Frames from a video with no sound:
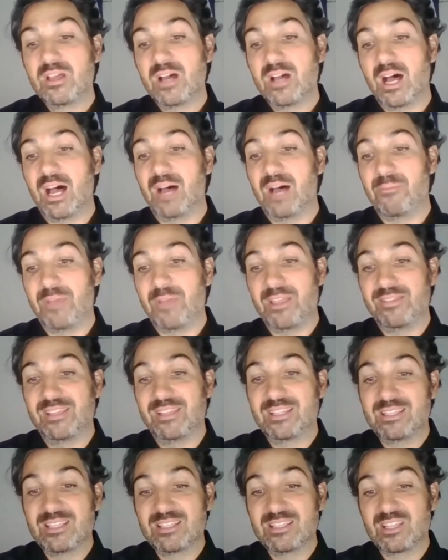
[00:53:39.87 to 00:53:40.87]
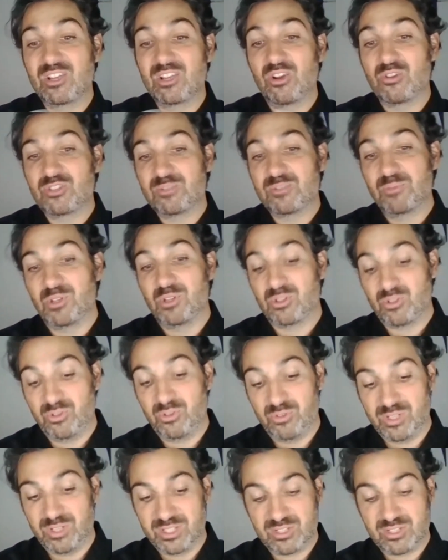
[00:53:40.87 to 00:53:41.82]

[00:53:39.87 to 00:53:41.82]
Um, and this is a goat's milk Gouda.